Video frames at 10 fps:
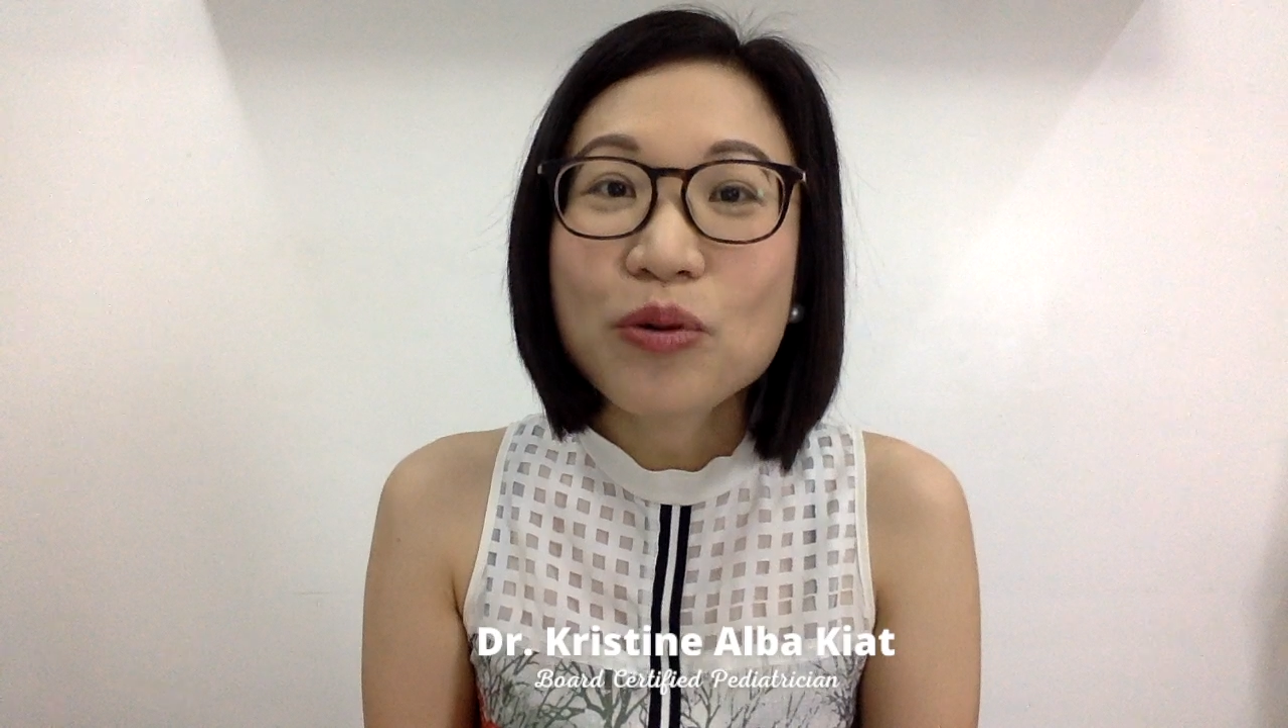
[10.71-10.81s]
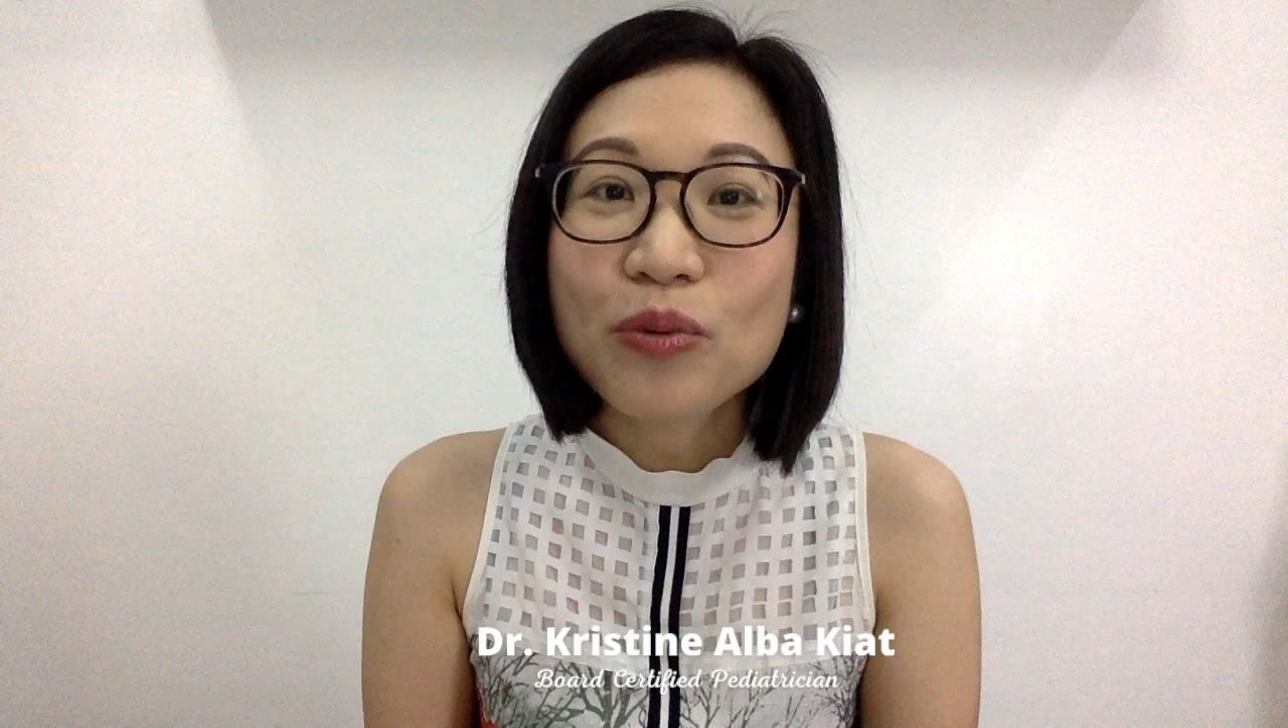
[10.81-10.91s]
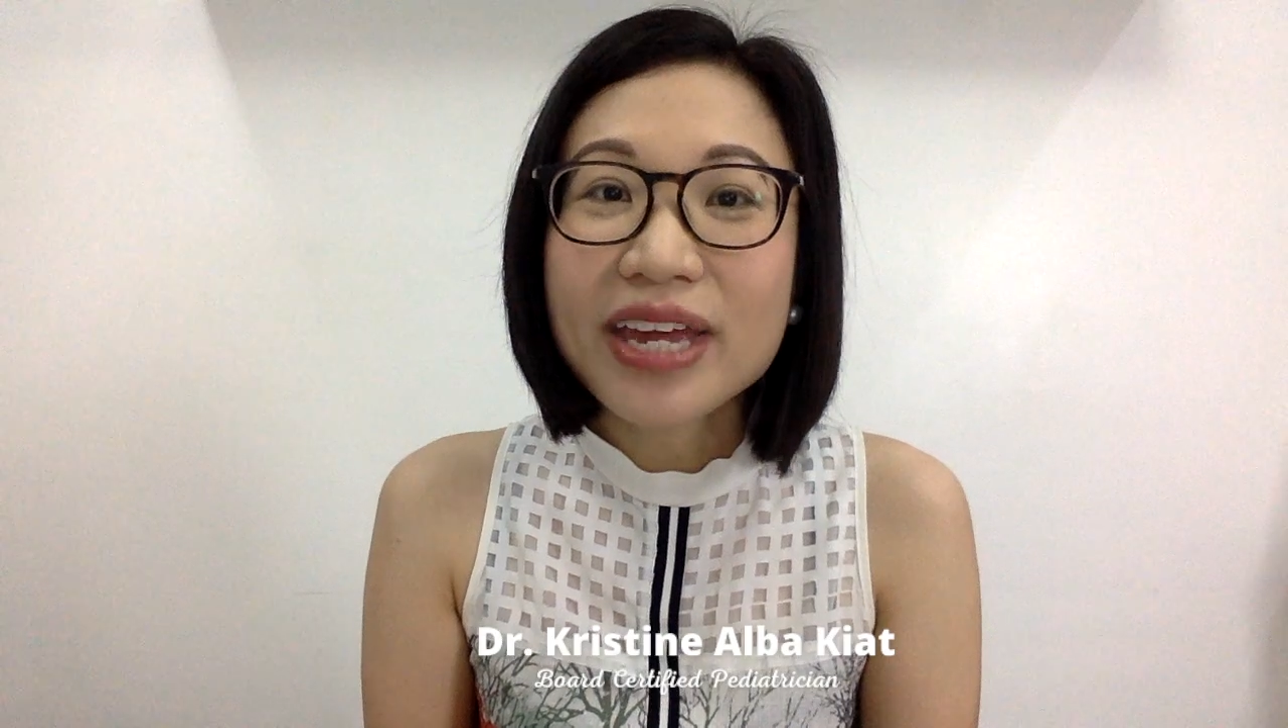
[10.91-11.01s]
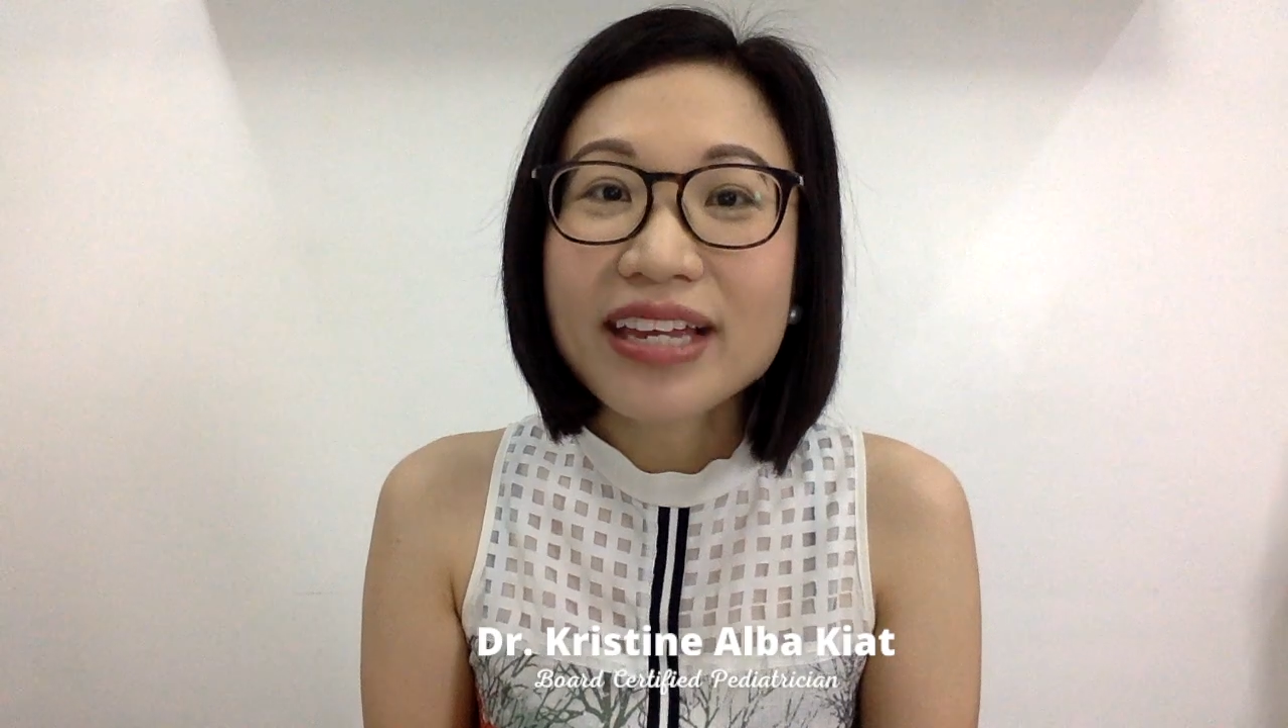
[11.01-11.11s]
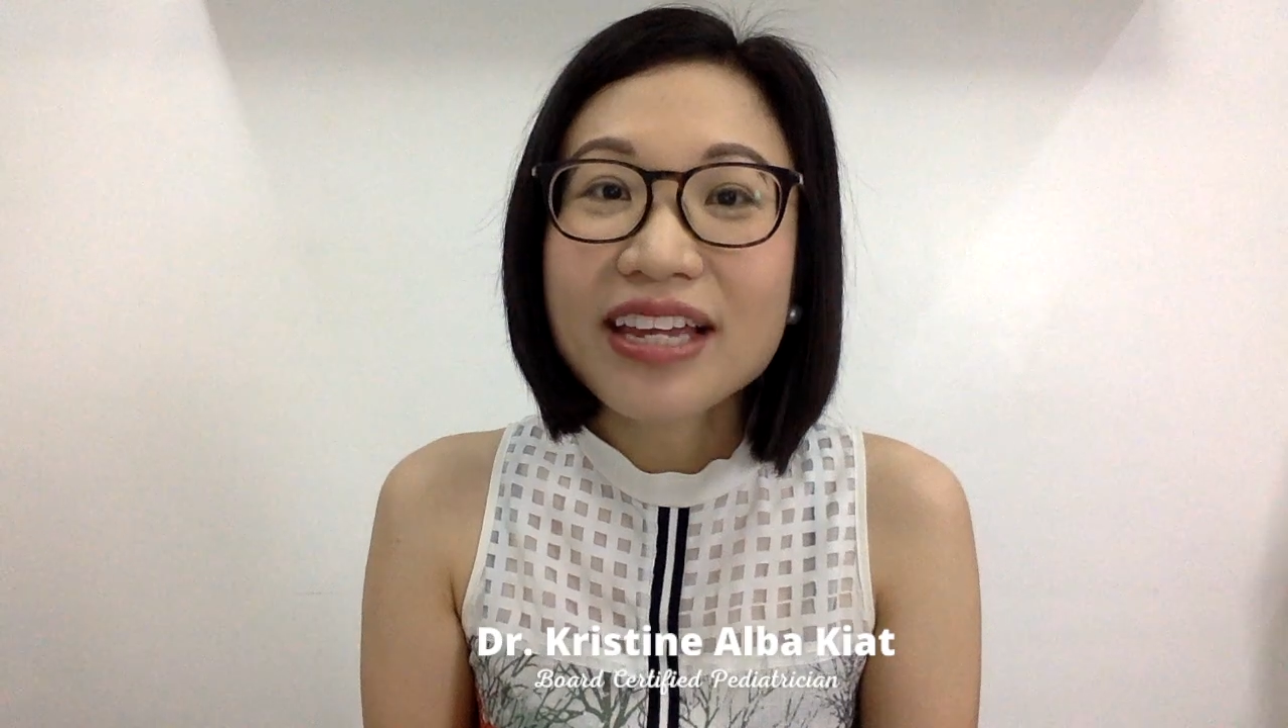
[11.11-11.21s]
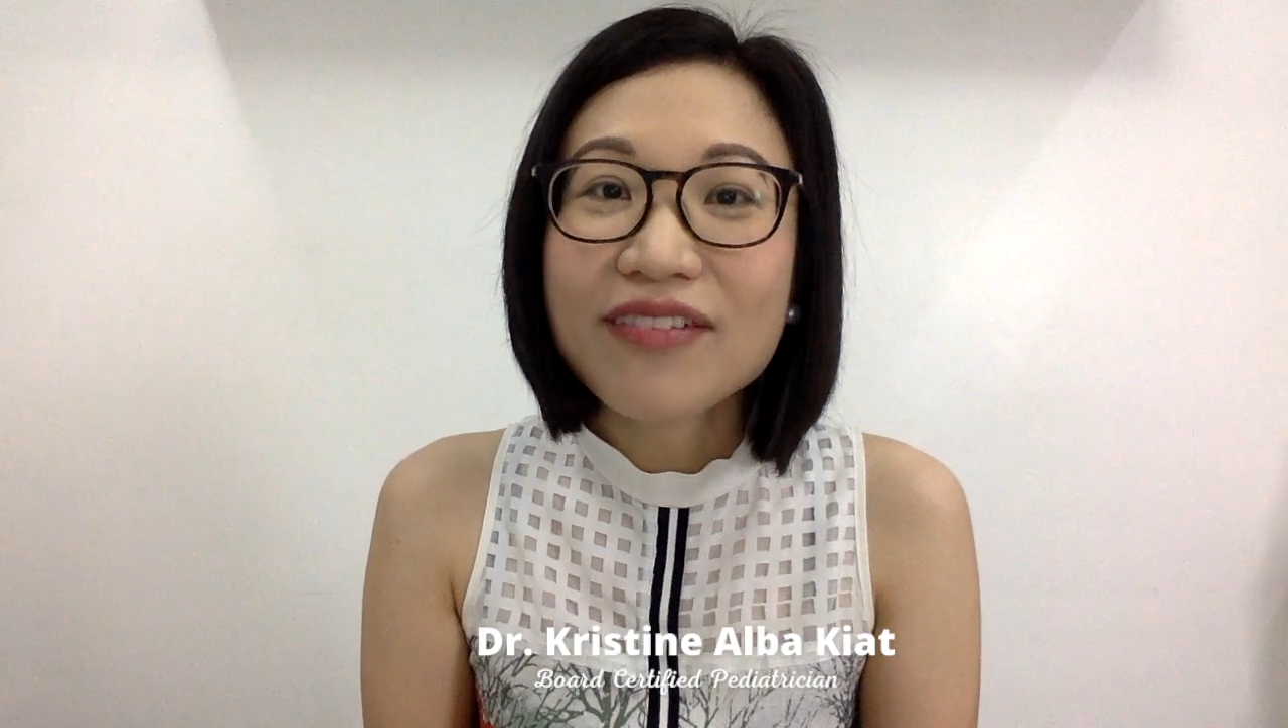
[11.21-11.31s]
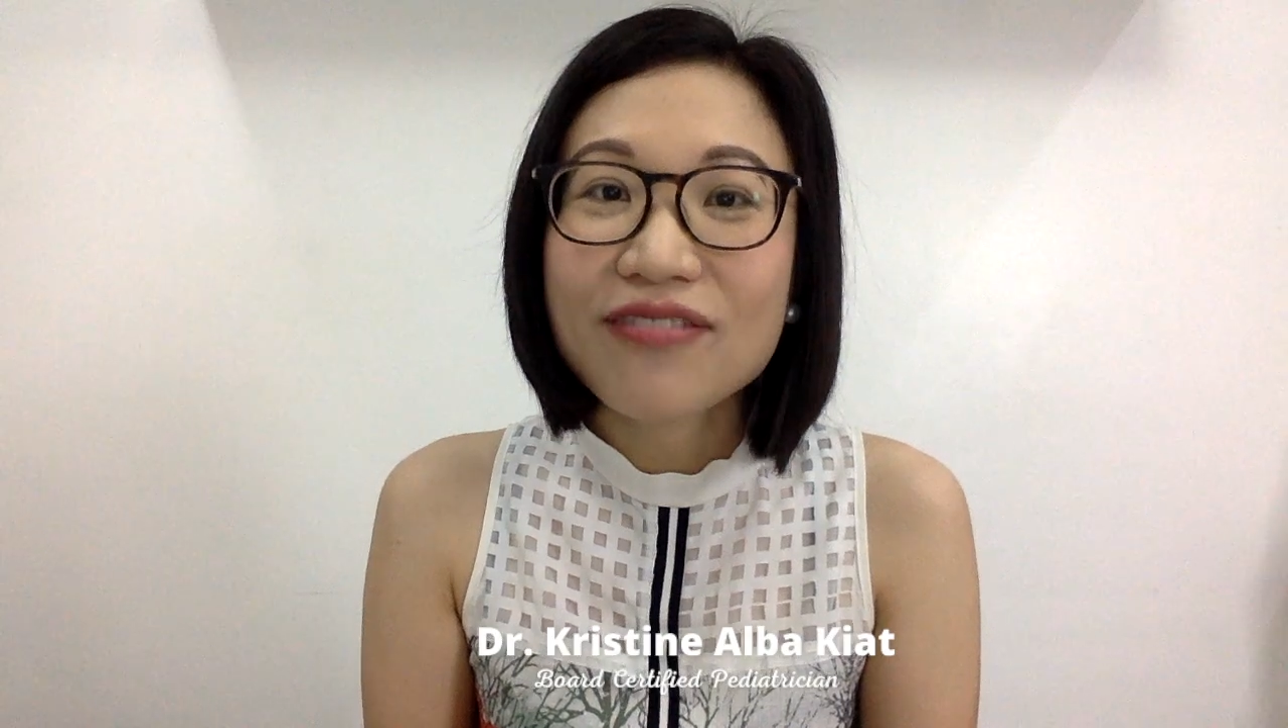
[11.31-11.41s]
weekly